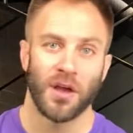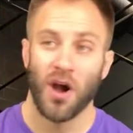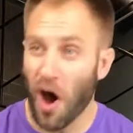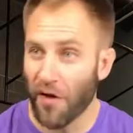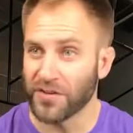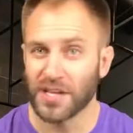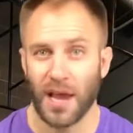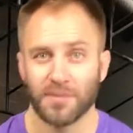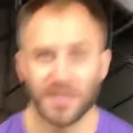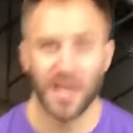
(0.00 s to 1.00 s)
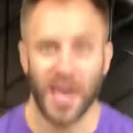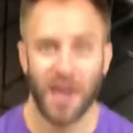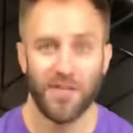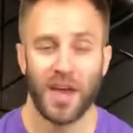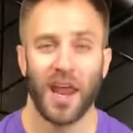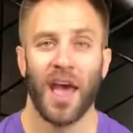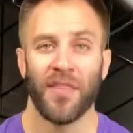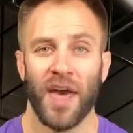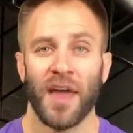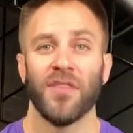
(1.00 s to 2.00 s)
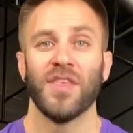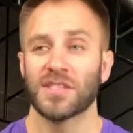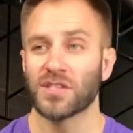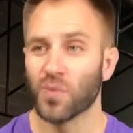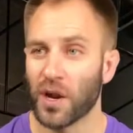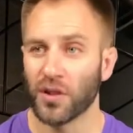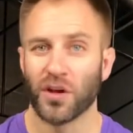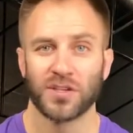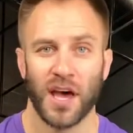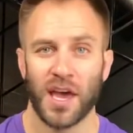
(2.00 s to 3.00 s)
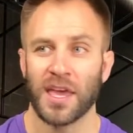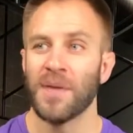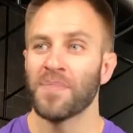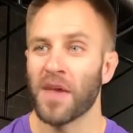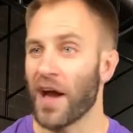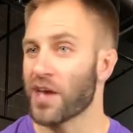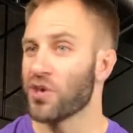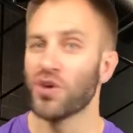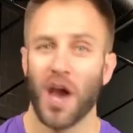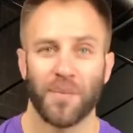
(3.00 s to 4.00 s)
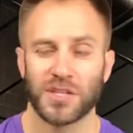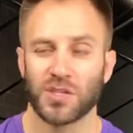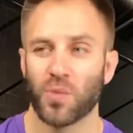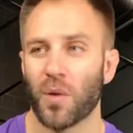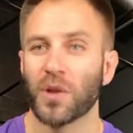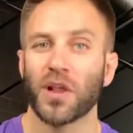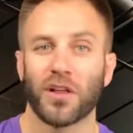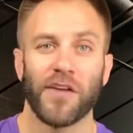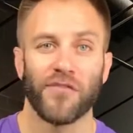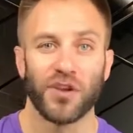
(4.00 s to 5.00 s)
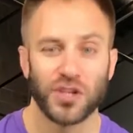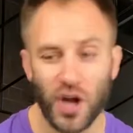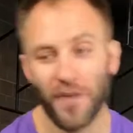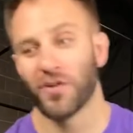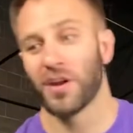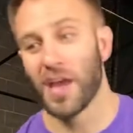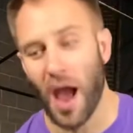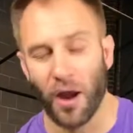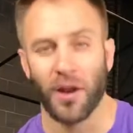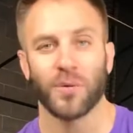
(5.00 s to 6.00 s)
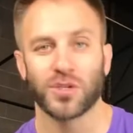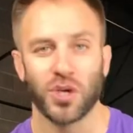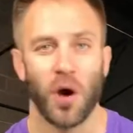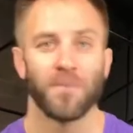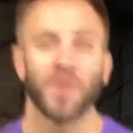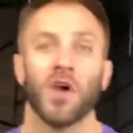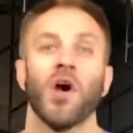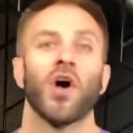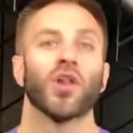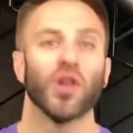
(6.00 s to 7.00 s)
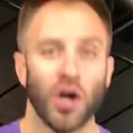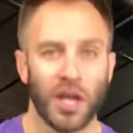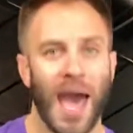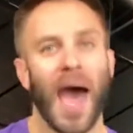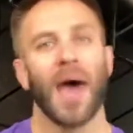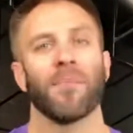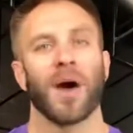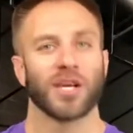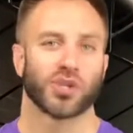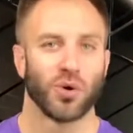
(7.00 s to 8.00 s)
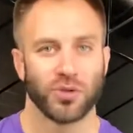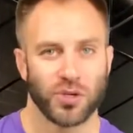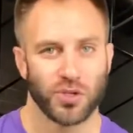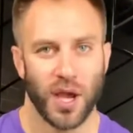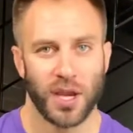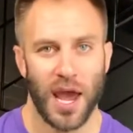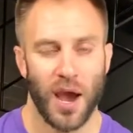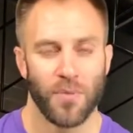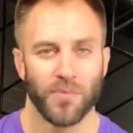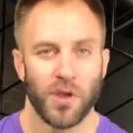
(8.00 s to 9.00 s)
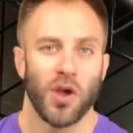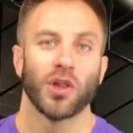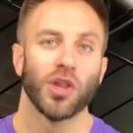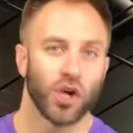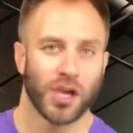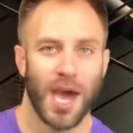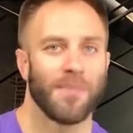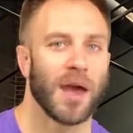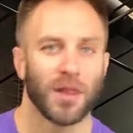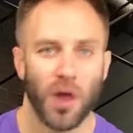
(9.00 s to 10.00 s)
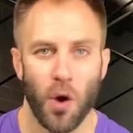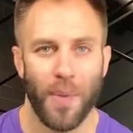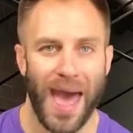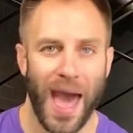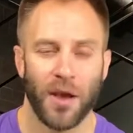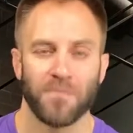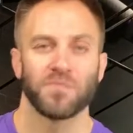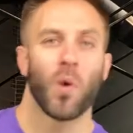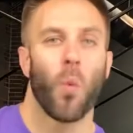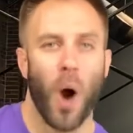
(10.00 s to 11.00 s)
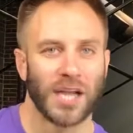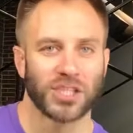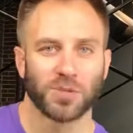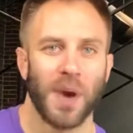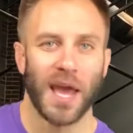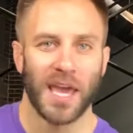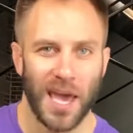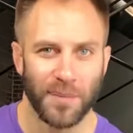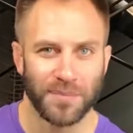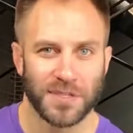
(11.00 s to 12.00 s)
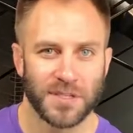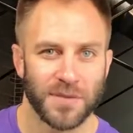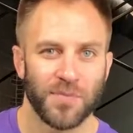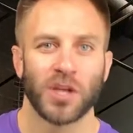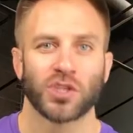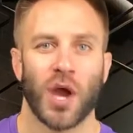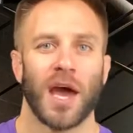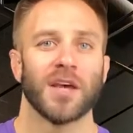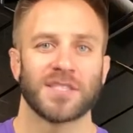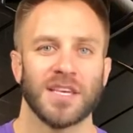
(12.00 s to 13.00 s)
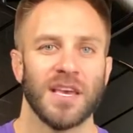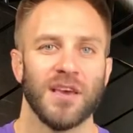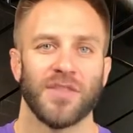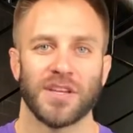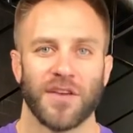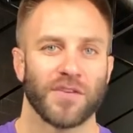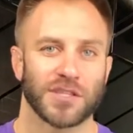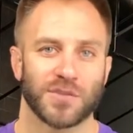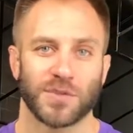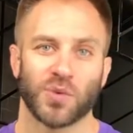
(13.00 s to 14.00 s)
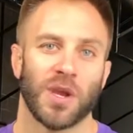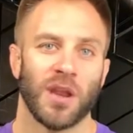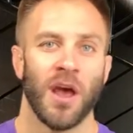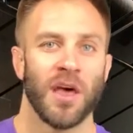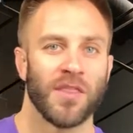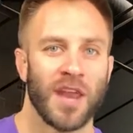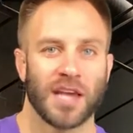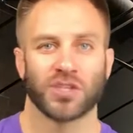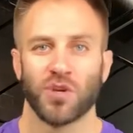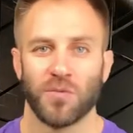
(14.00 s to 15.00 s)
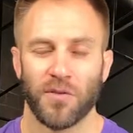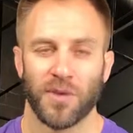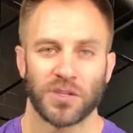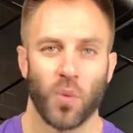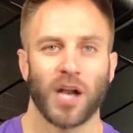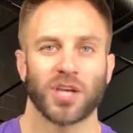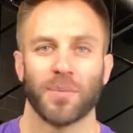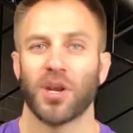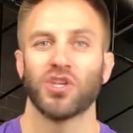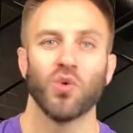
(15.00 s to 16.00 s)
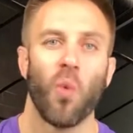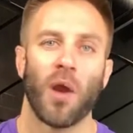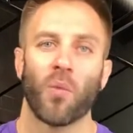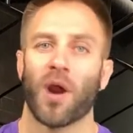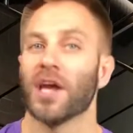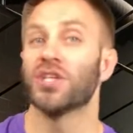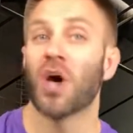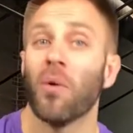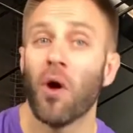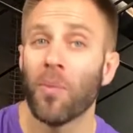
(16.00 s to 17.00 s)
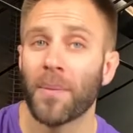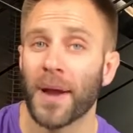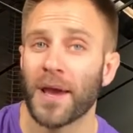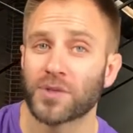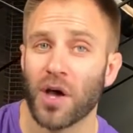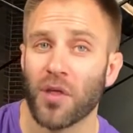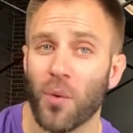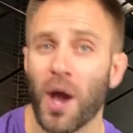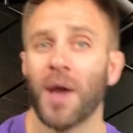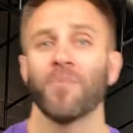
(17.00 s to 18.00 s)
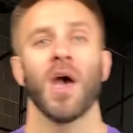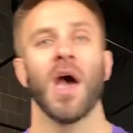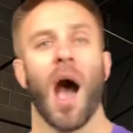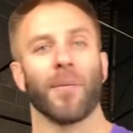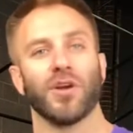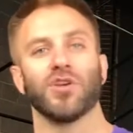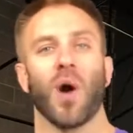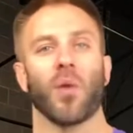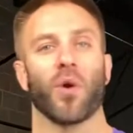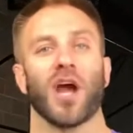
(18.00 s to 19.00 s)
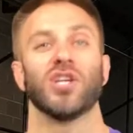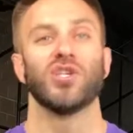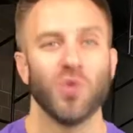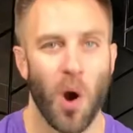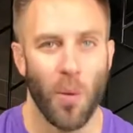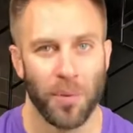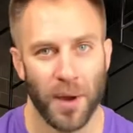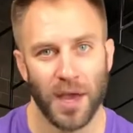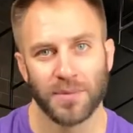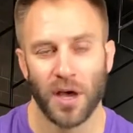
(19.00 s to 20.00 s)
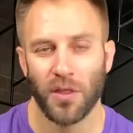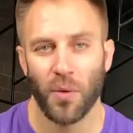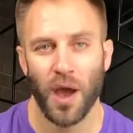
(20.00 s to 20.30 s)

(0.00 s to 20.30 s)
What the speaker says: Oftentimes they cave in. And then this is what it looks like. If I cue you up, this is what it would look like for you to drive your knee out. And I would show them. Look at my shoulders right now. Look at my low back. Watch my hips. Try to see the difference between the next two movements. Watch, I'm going to do one where I don't open my hips all the way. I'm going to do one where I do open my hips all the way.